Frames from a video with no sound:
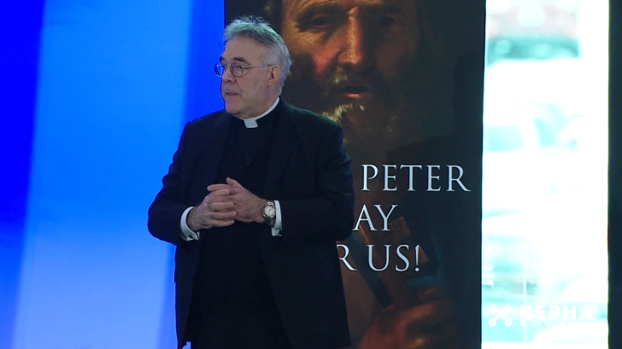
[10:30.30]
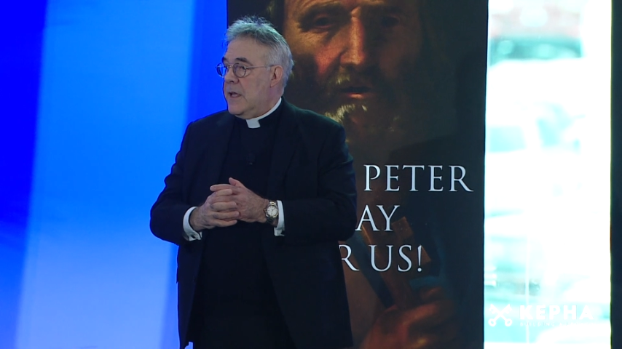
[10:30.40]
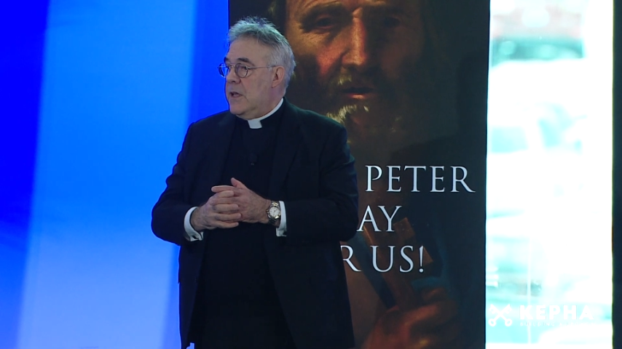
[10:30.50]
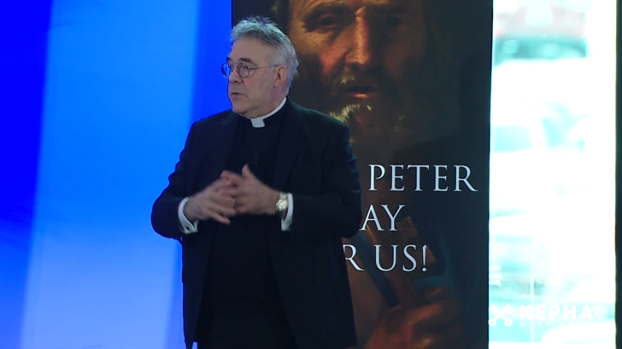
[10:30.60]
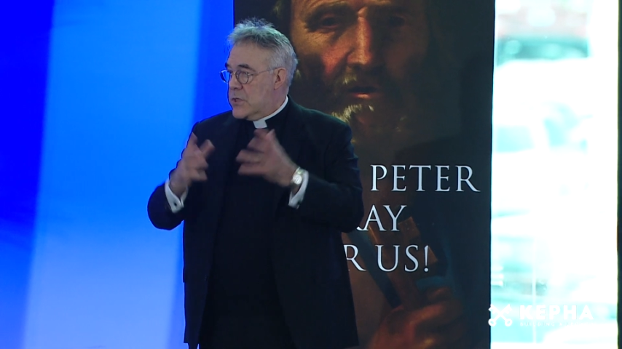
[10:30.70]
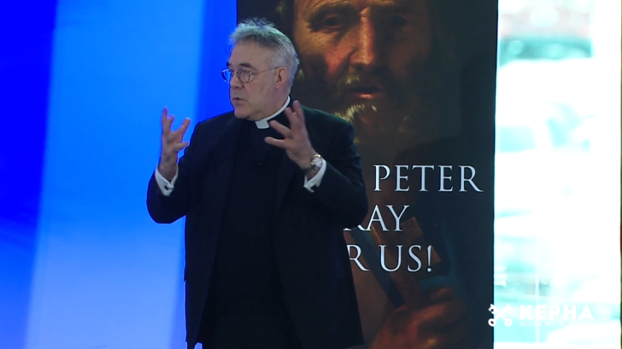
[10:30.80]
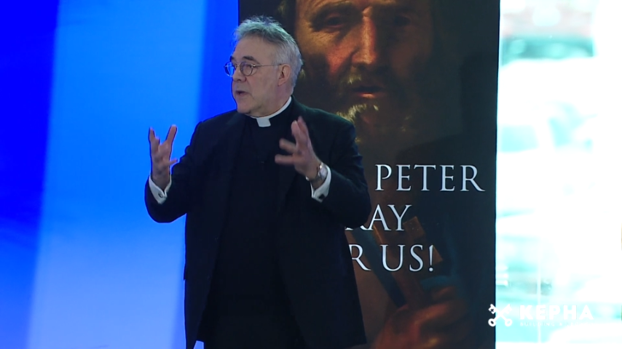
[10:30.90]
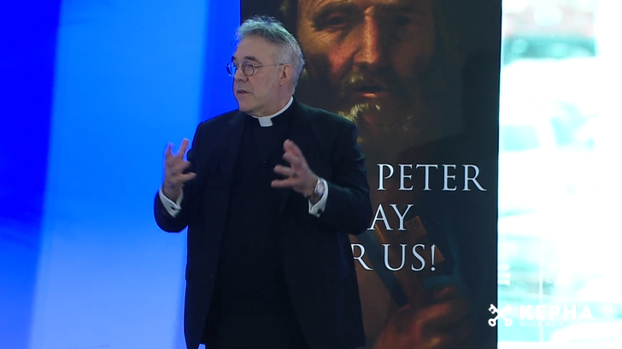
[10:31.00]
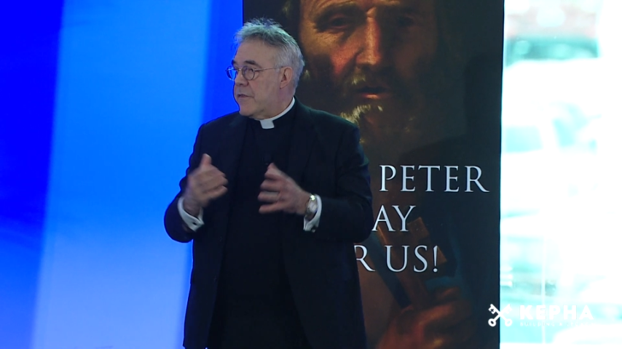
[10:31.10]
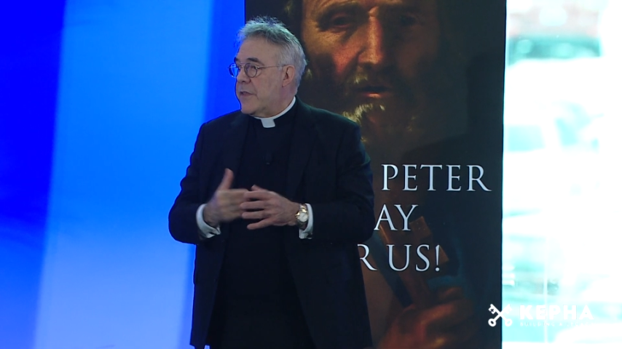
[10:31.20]
He was doing
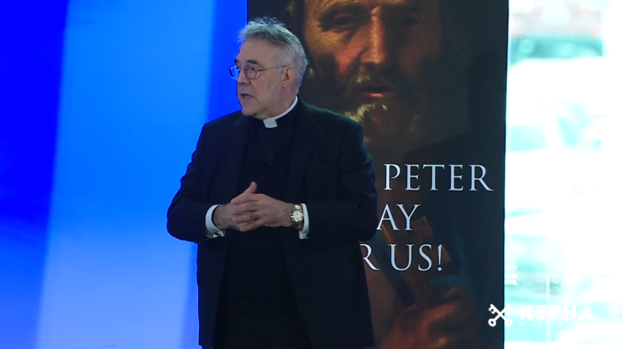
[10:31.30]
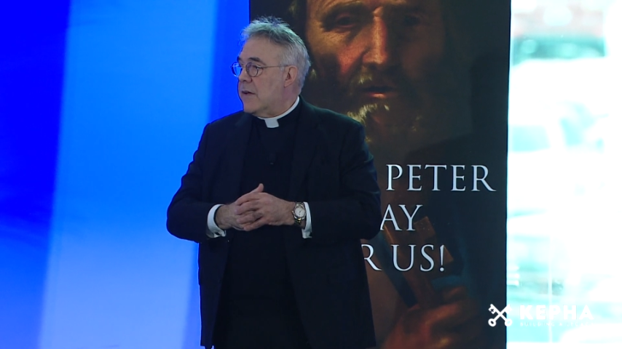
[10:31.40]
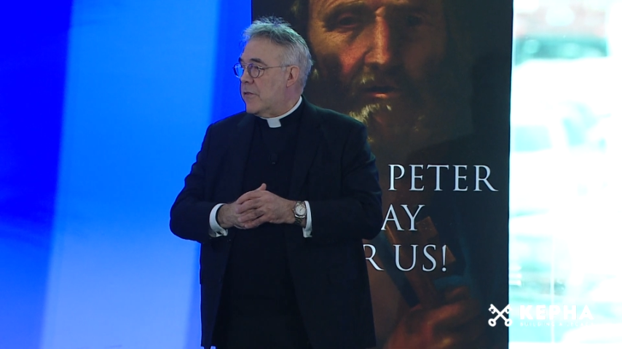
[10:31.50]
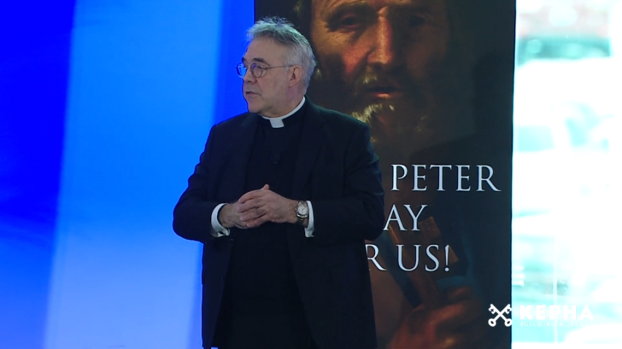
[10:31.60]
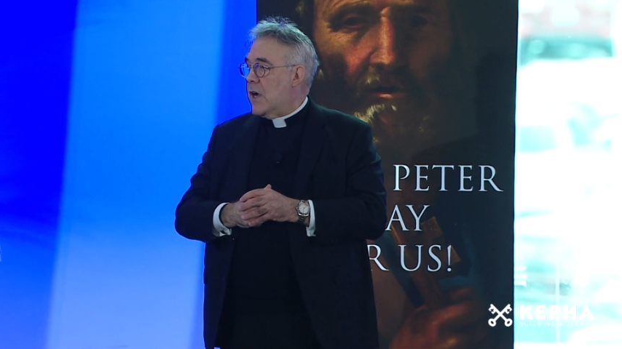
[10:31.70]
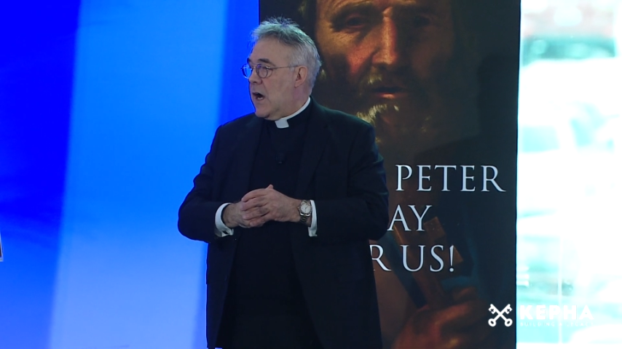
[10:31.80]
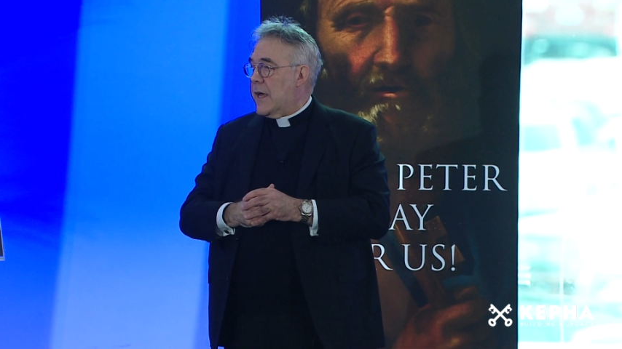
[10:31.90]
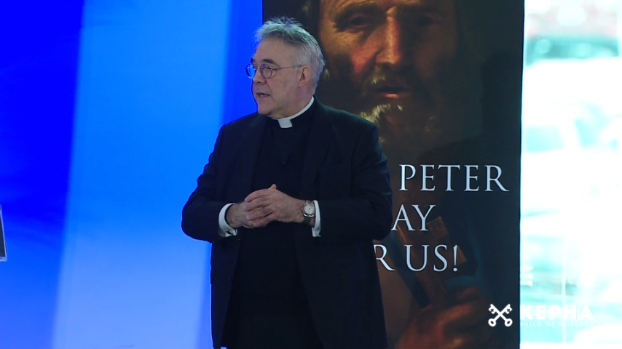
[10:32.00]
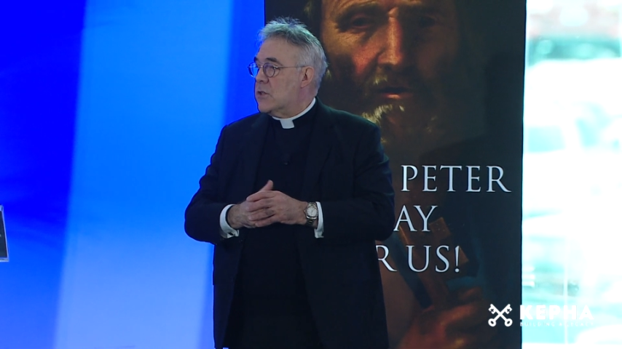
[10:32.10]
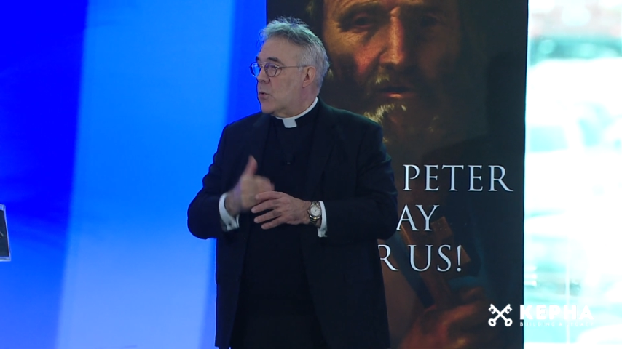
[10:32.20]
it for the love of God
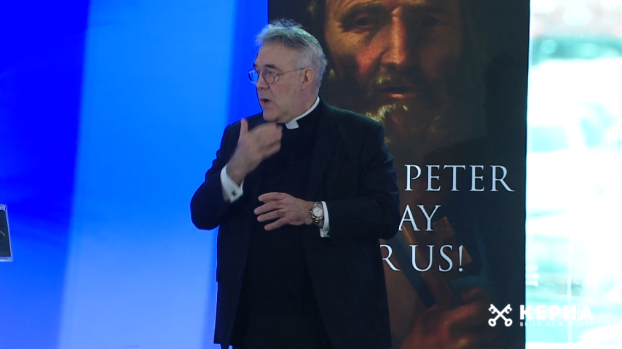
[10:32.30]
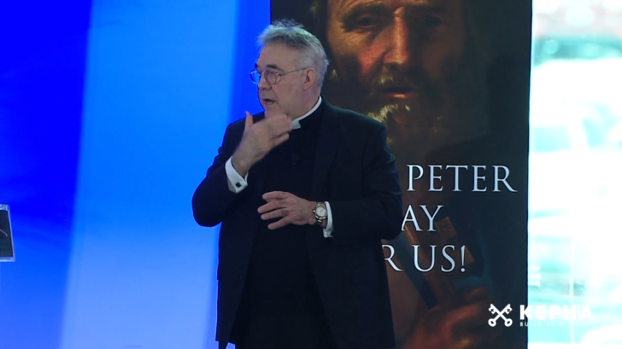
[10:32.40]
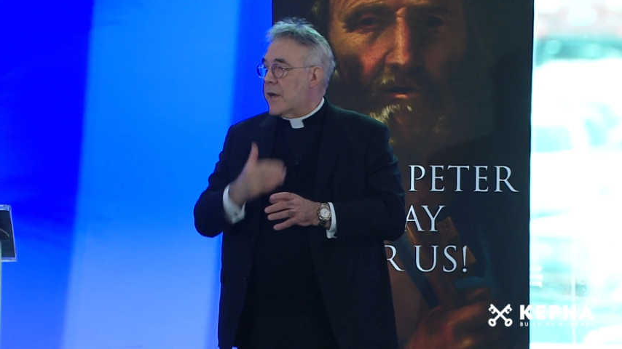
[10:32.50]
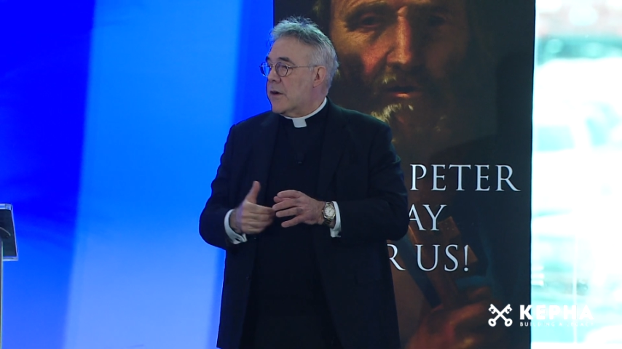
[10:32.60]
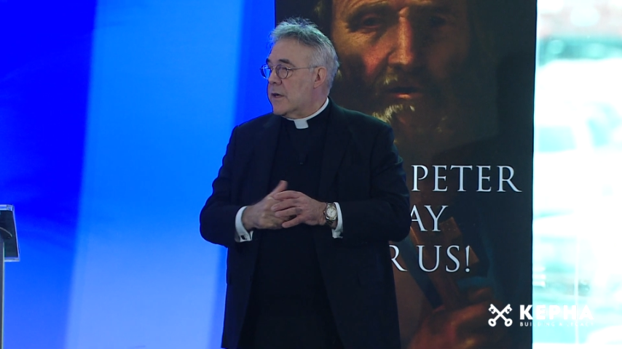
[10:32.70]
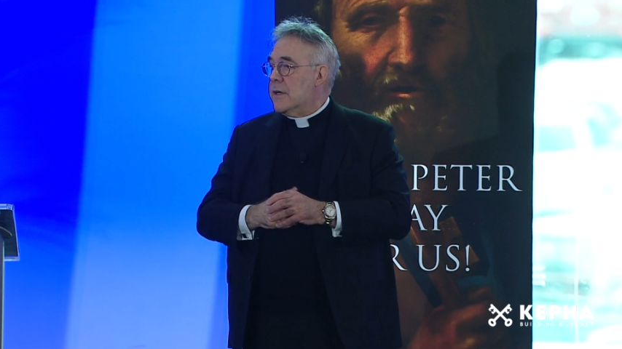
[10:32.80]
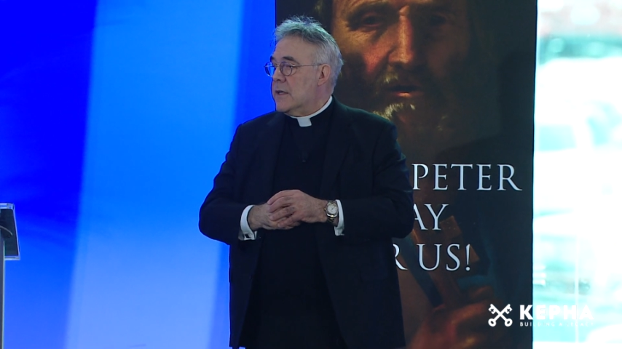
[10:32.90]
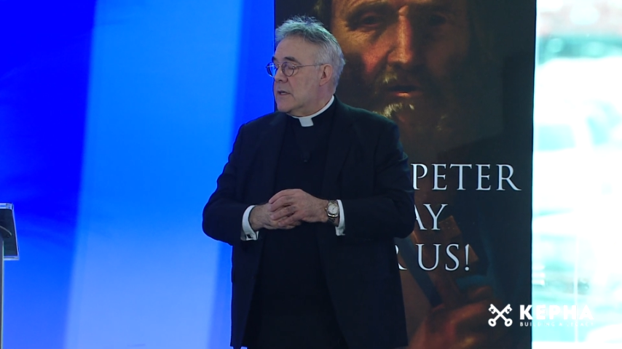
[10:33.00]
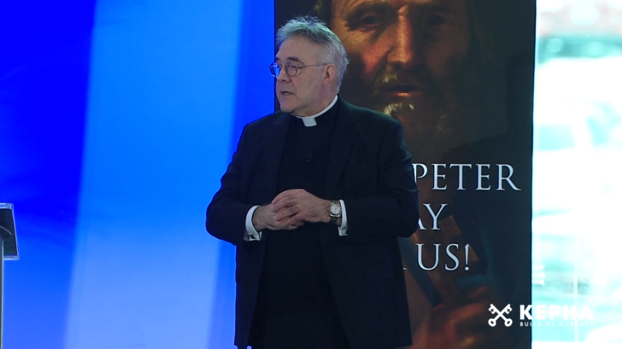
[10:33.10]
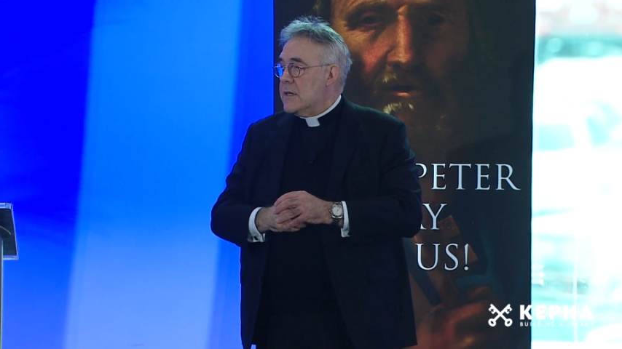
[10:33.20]
and to honor
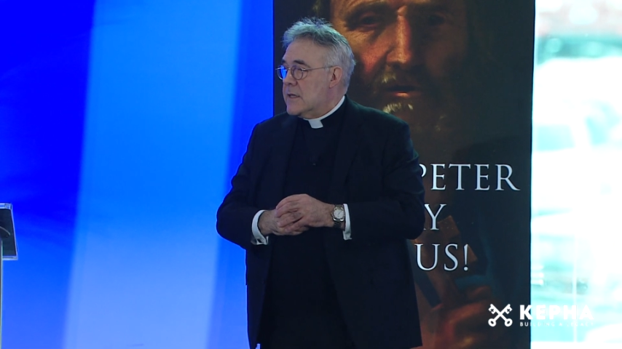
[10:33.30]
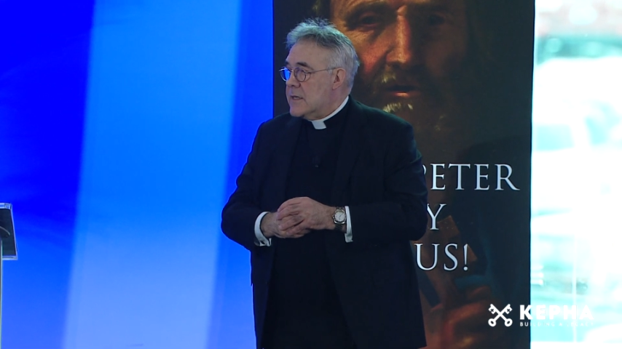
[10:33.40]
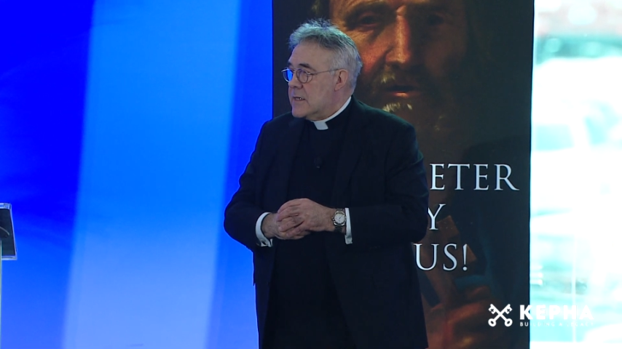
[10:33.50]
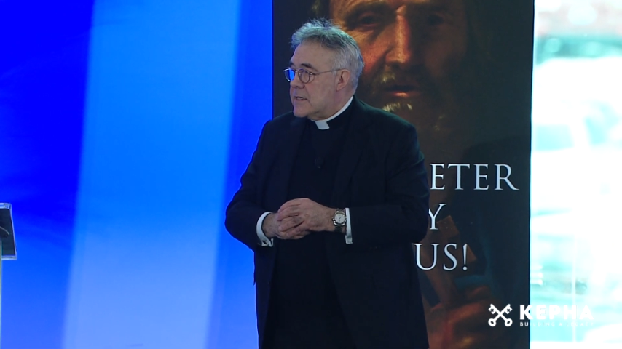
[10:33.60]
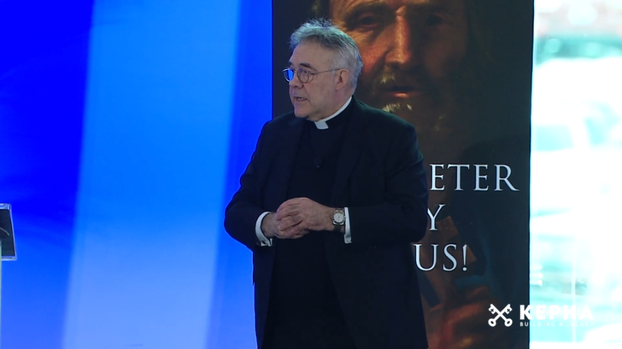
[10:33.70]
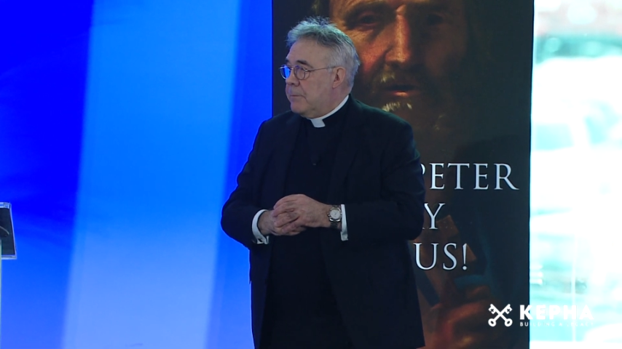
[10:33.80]
St.